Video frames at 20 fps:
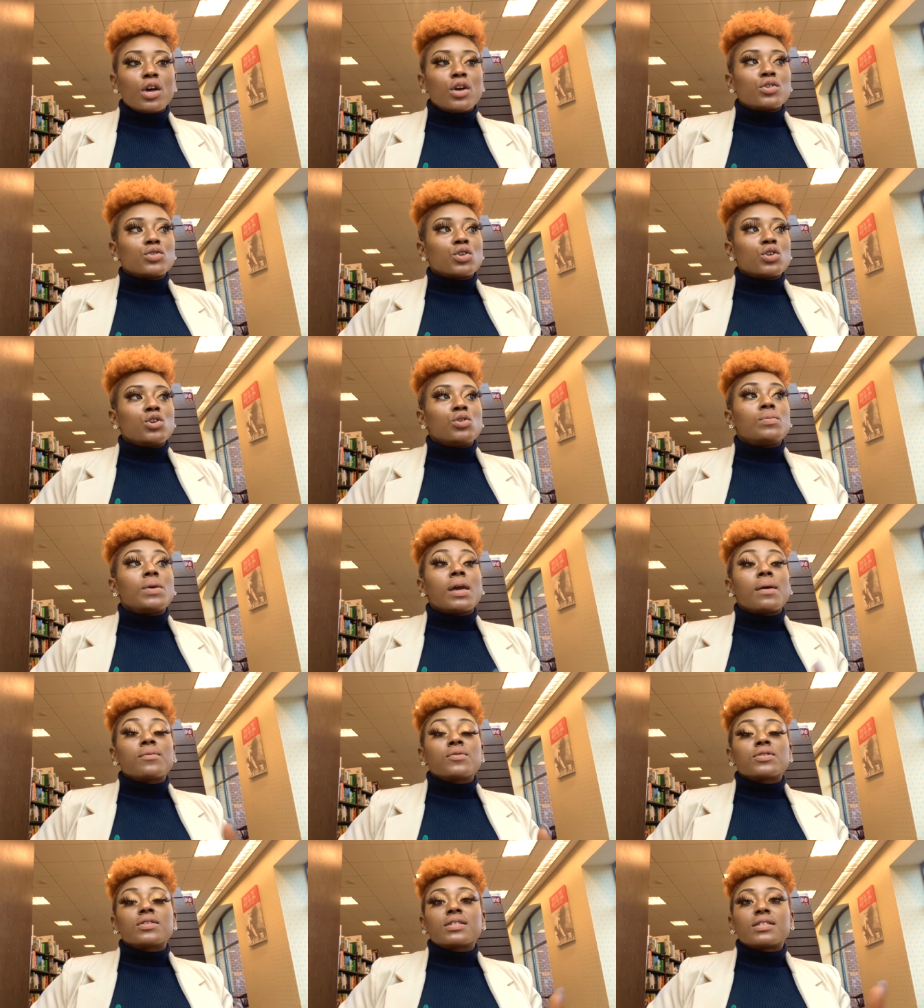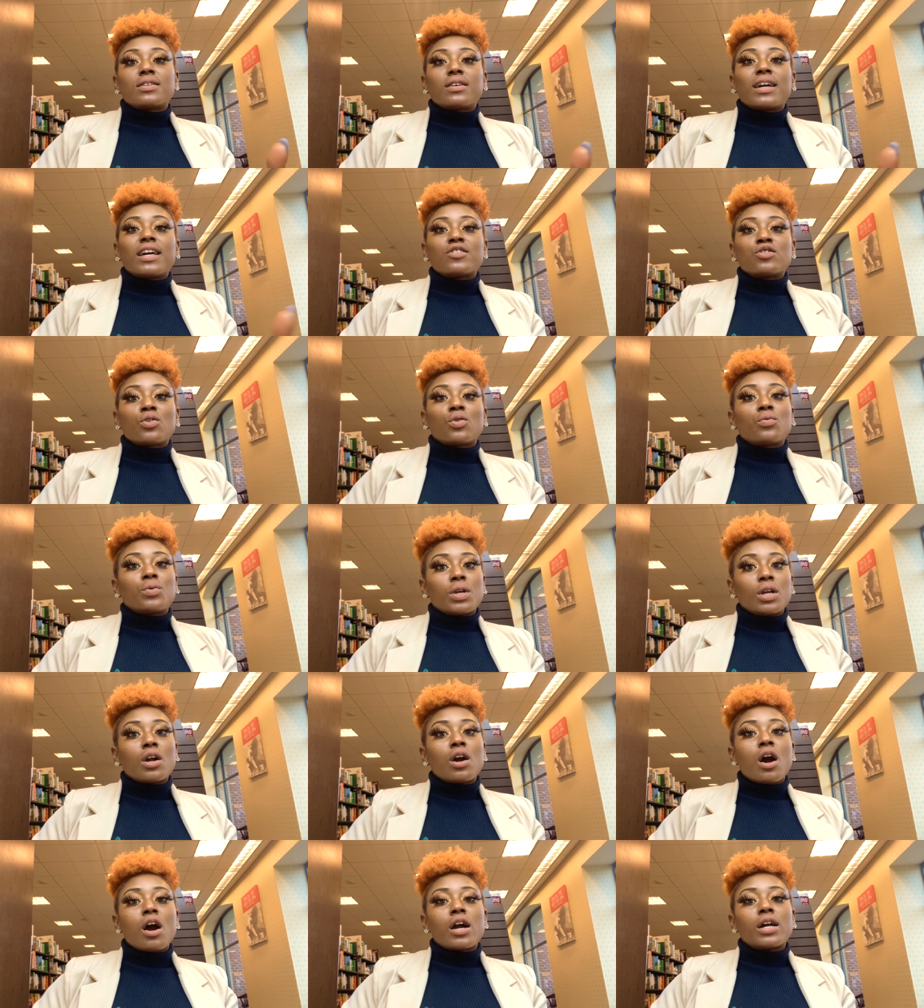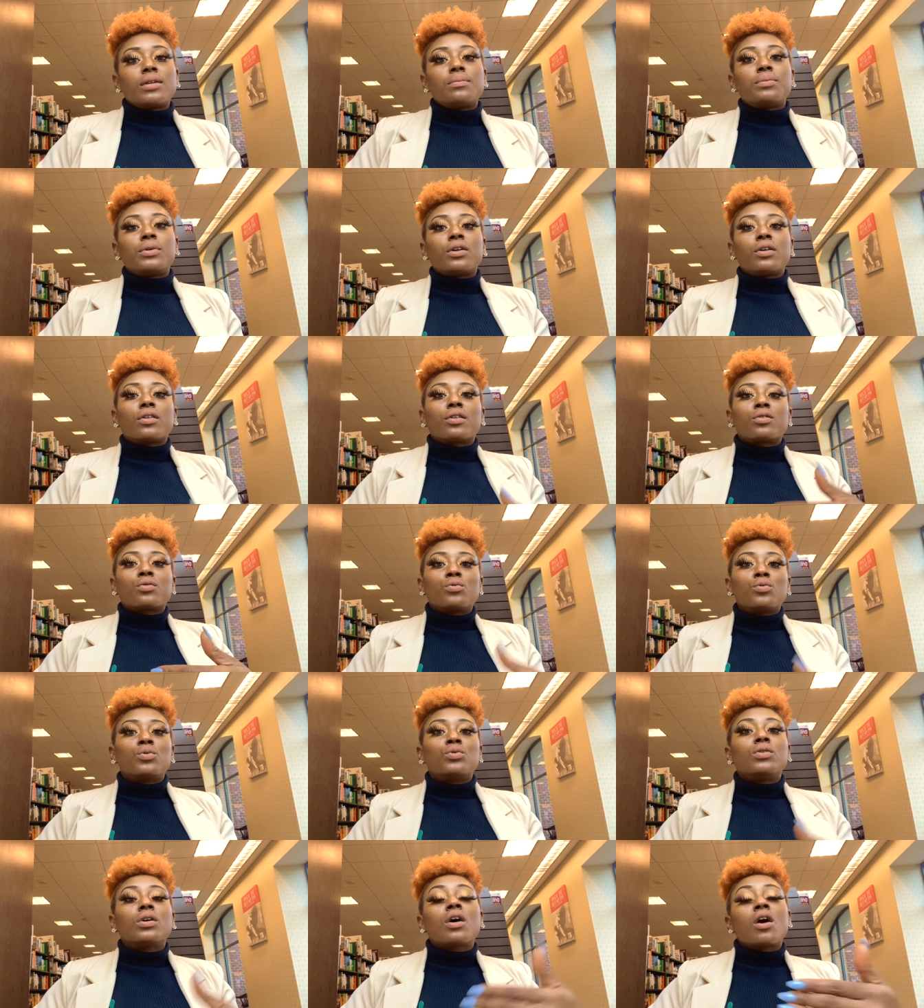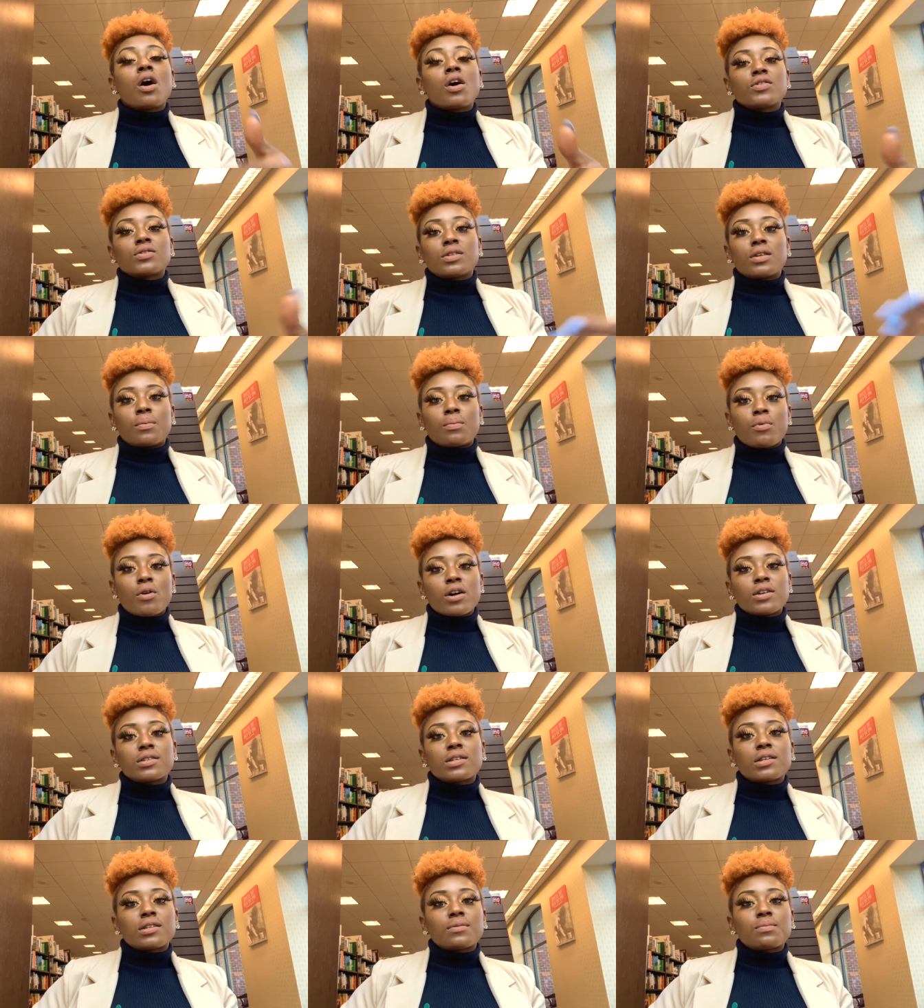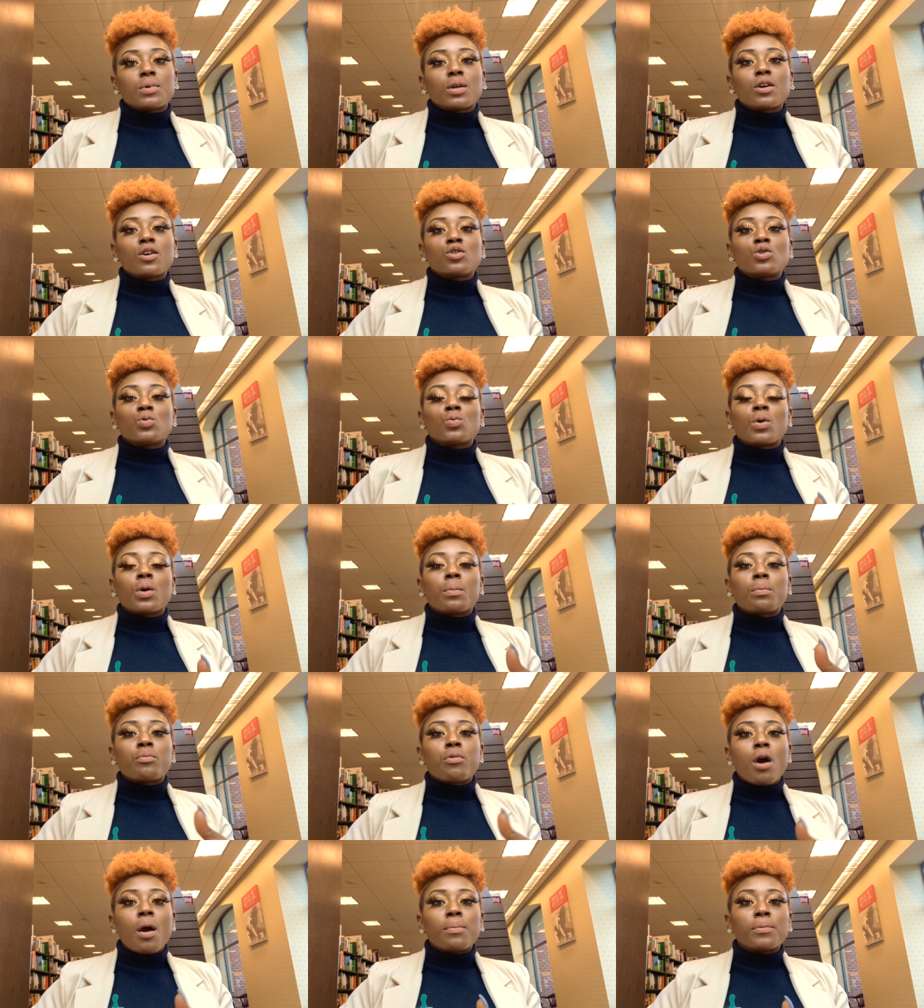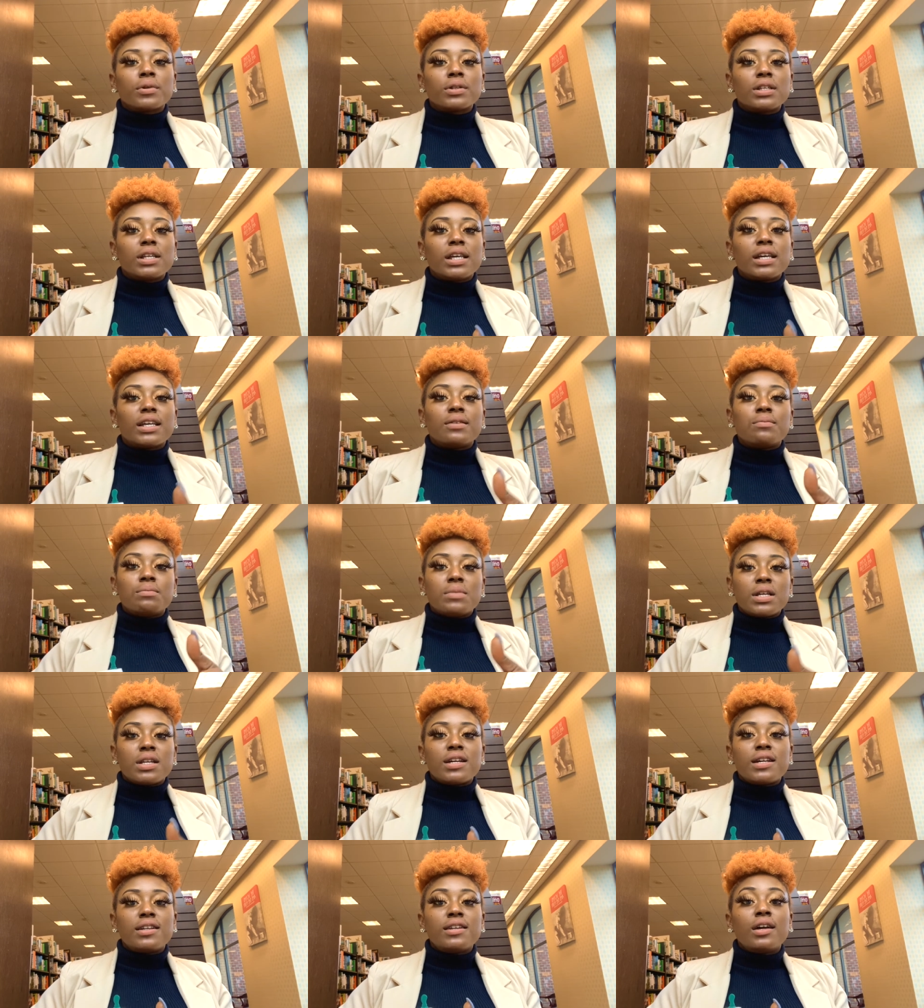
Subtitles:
So you'll be able to still get your green card, but through the consulate process, because you weren't properly admitted